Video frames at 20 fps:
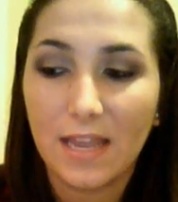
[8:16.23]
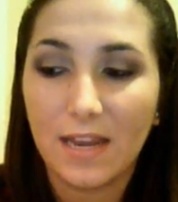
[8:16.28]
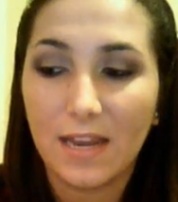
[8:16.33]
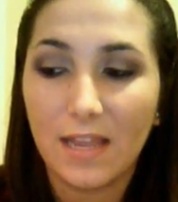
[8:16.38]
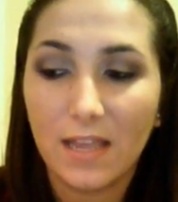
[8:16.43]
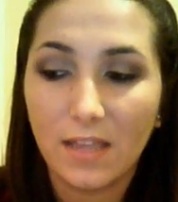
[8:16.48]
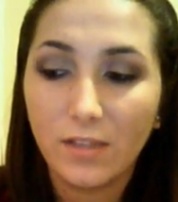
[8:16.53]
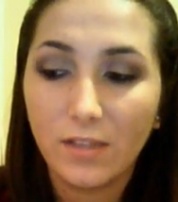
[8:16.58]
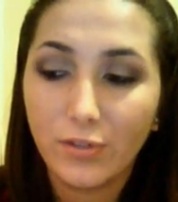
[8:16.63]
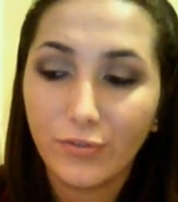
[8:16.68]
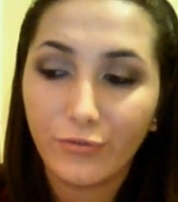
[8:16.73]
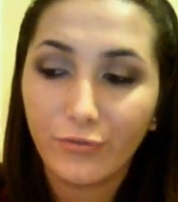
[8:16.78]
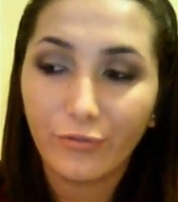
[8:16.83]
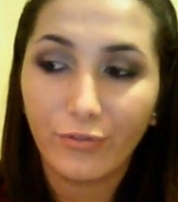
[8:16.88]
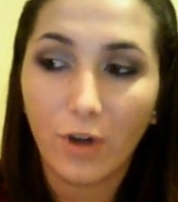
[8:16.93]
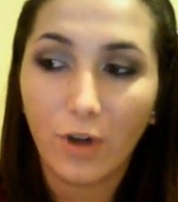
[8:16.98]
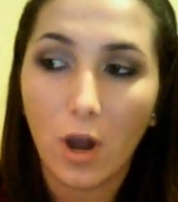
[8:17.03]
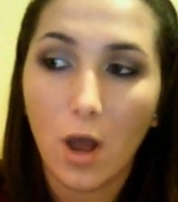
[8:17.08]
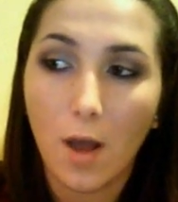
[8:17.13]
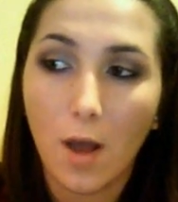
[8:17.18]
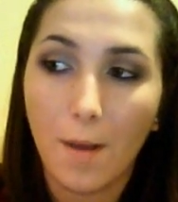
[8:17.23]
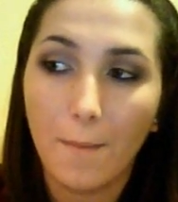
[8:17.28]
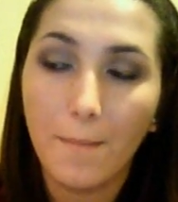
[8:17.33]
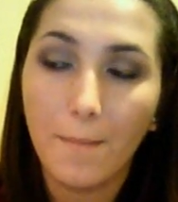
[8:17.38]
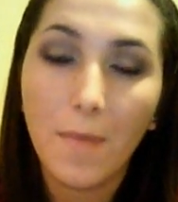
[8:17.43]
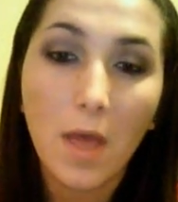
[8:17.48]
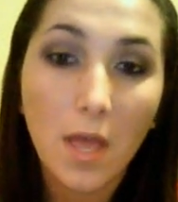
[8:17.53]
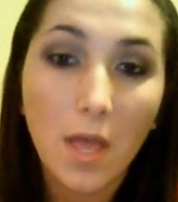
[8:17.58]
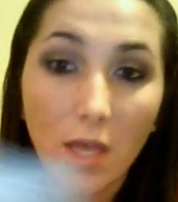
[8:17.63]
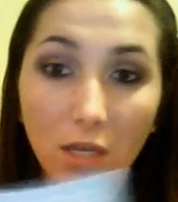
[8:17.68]
it is
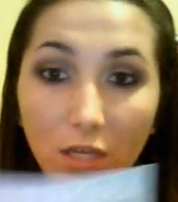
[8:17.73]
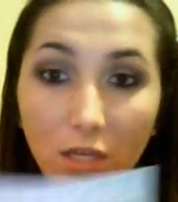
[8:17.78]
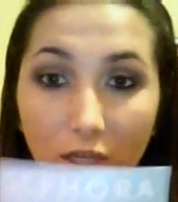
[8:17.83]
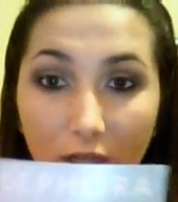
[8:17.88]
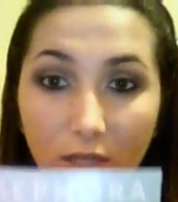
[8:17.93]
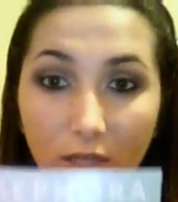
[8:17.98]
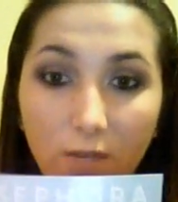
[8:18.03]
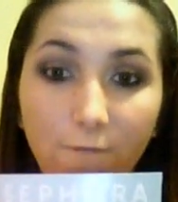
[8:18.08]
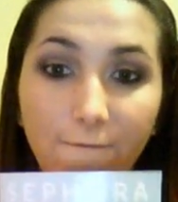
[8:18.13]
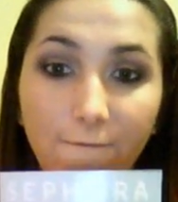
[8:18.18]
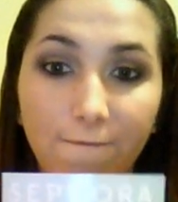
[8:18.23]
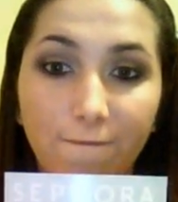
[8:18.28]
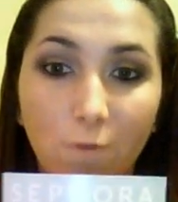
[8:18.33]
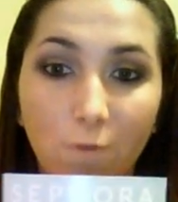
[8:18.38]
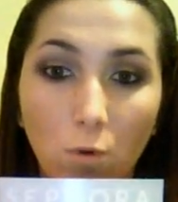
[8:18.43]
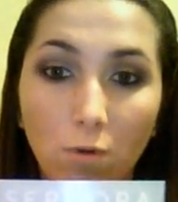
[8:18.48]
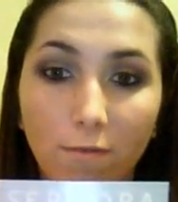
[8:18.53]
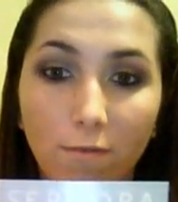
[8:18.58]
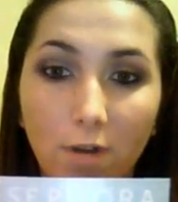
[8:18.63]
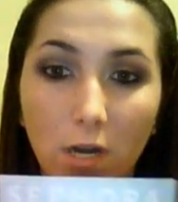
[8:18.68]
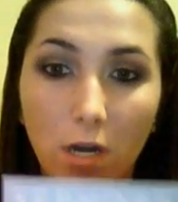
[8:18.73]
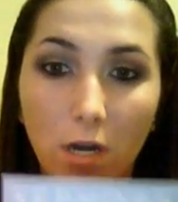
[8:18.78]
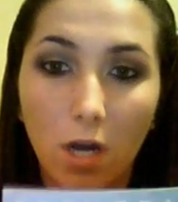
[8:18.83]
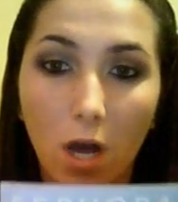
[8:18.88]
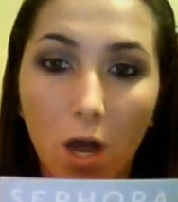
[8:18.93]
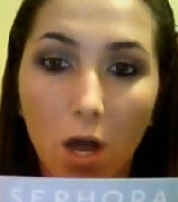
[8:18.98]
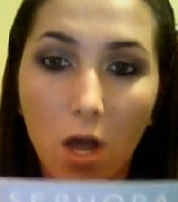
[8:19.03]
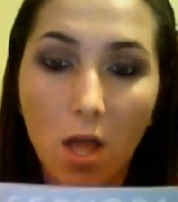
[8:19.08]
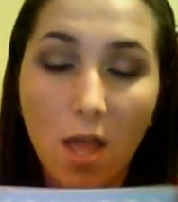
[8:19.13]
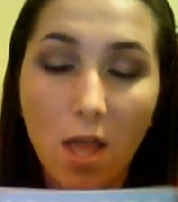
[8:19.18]
from
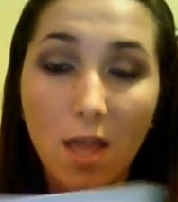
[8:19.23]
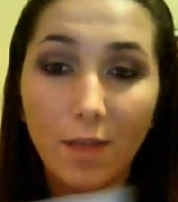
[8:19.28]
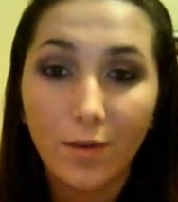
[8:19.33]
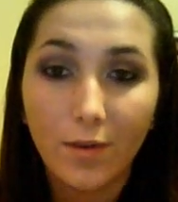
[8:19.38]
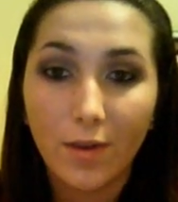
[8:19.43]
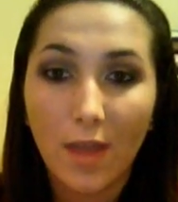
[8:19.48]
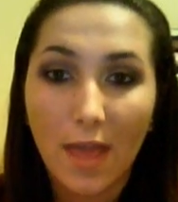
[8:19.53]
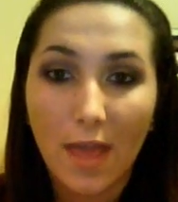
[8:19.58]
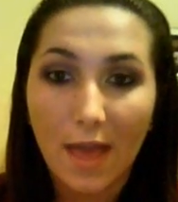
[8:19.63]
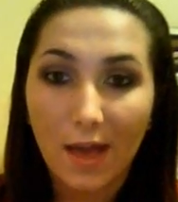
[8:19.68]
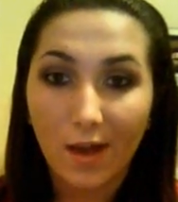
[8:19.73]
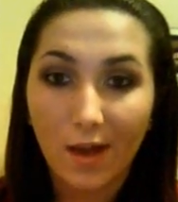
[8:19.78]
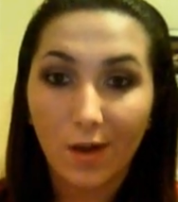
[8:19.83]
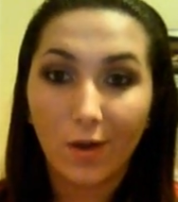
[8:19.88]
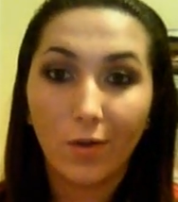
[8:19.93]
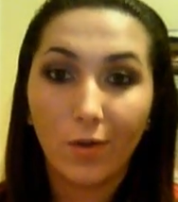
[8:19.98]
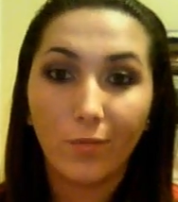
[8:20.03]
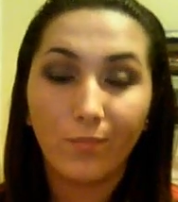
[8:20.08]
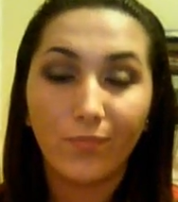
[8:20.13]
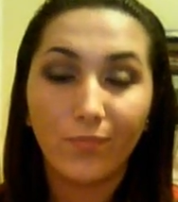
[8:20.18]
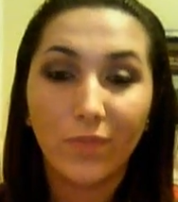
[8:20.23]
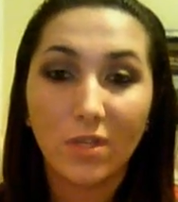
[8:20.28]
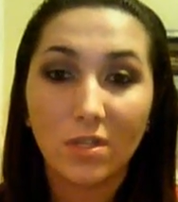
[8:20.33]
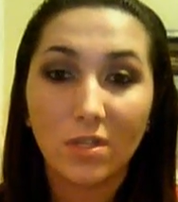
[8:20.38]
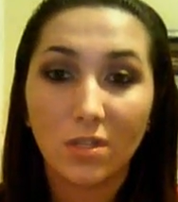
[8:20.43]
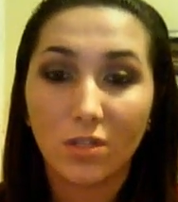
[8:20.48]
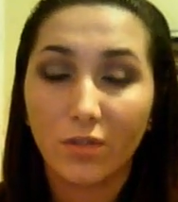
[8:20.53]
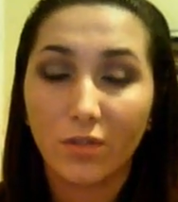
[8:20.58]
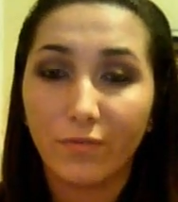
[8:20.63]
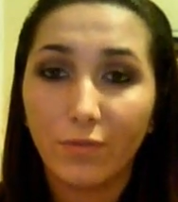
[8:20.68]
Sephora. Now,
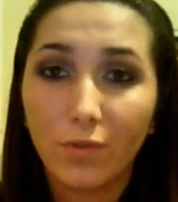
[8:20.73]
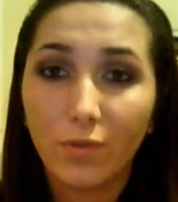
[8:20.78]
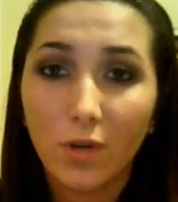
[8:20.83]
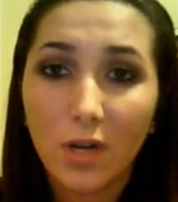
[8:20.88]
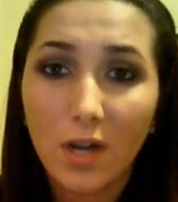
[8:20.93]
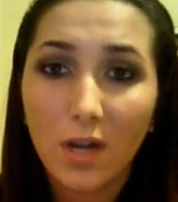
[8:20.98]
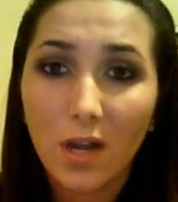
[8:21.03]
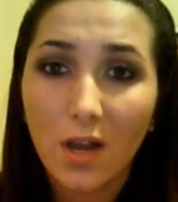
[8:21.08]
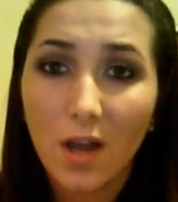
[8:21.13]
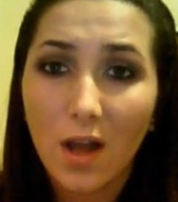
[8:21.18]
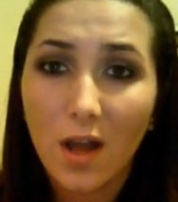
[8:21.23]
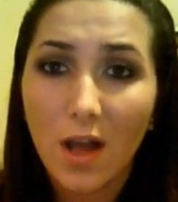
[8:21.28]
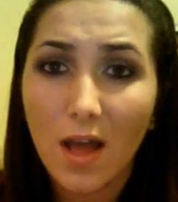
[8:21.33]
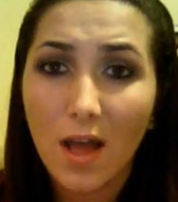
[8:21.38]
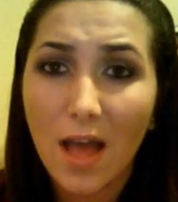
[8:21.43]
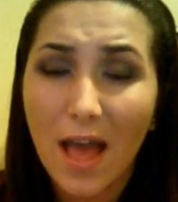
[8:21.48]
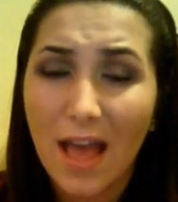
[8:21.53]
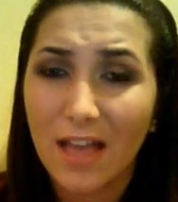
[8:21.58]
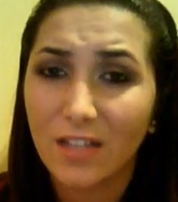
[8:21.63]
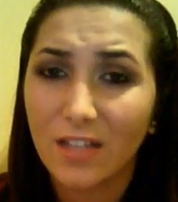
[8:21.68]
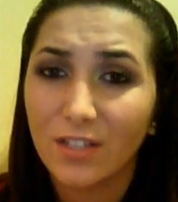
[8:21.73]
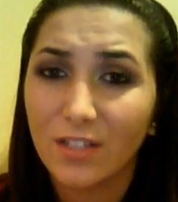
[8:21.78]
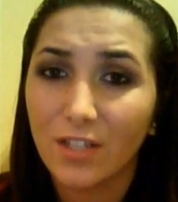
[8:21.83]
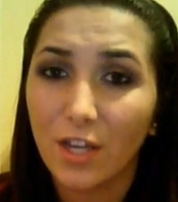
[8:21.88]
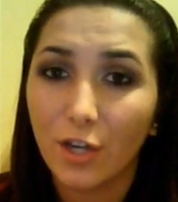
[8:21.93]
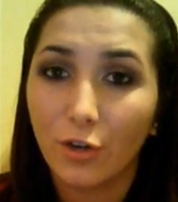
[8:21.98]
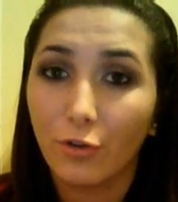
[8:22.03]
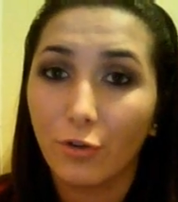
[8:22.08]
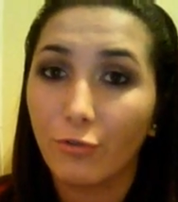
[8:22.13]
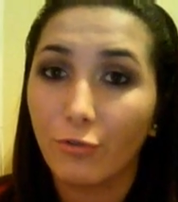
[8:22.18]
Sephora has
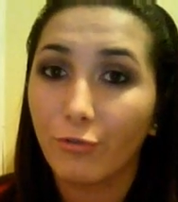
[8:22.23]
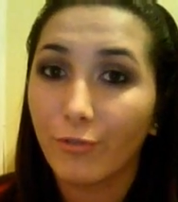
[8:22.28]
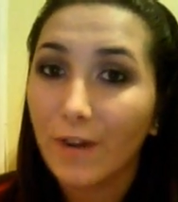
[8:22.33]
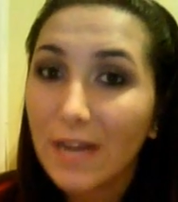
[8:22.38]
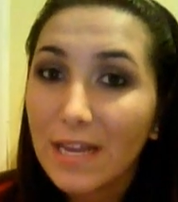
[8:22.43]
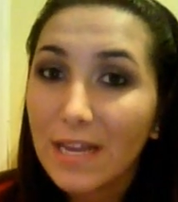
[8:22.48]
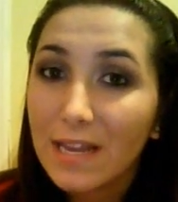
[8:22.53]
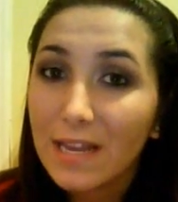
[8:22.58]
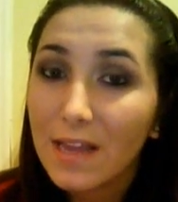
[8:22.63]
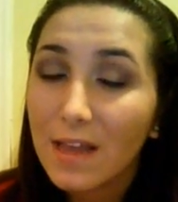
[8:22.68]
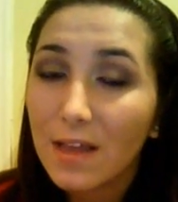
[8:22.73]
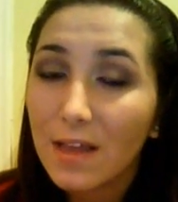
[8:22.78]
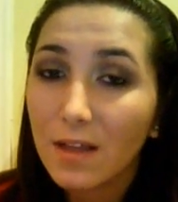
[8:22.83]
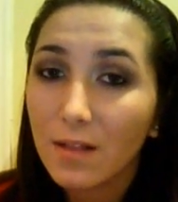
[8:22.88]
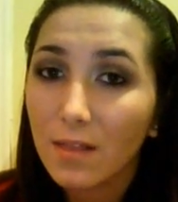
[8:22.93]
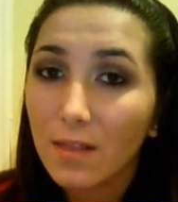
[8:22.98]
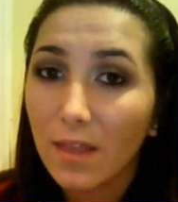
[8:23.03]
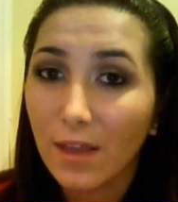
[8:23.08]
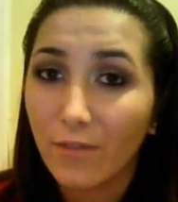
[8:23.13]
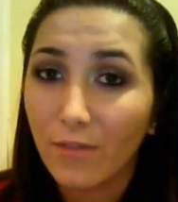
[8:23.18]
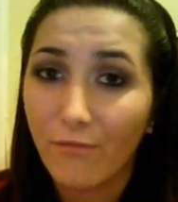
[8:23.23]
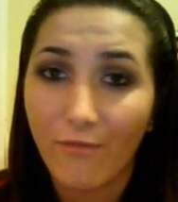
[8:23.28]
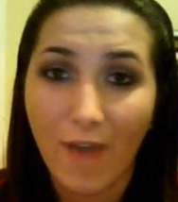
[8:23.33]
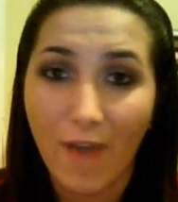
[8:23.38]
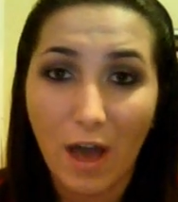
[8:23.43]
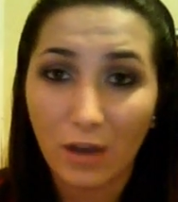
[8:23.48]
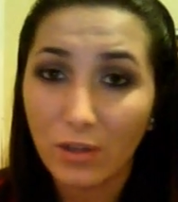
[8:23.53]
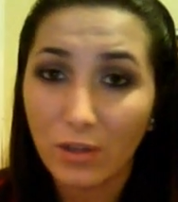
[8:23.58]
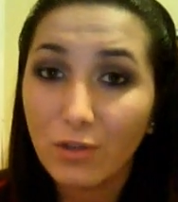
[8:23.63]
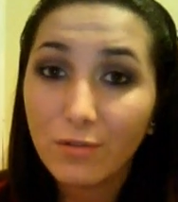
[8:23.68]
great like
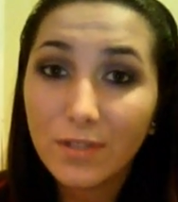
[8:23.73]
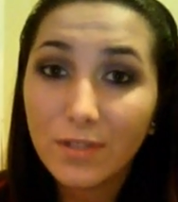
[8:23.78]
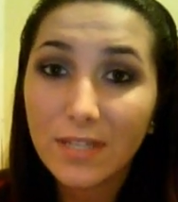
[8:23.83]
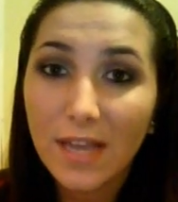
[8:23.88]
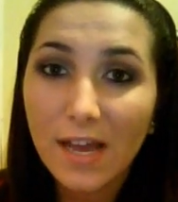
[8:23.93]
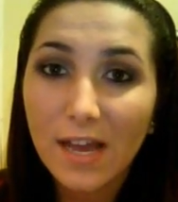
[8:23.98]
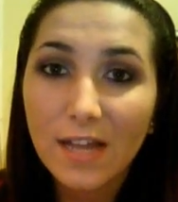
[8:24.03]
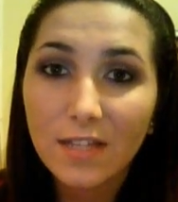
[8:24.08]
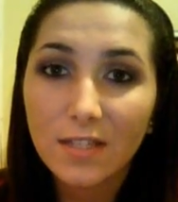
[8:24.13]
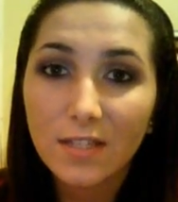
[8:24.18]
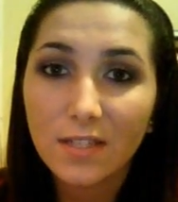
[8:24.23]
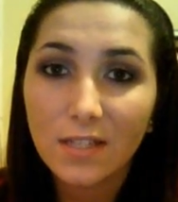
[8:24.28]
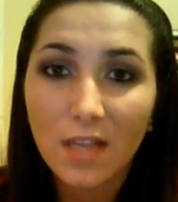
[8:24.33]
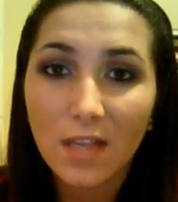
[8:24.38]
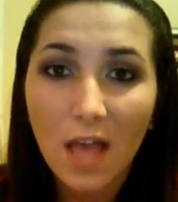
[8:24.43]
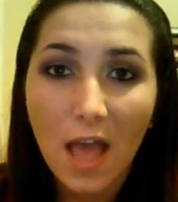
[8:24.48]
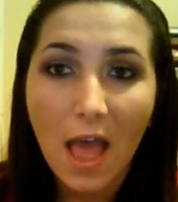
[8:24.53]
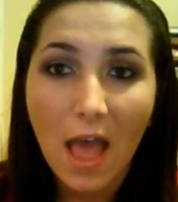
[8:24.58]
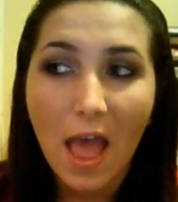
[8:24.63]
value sets,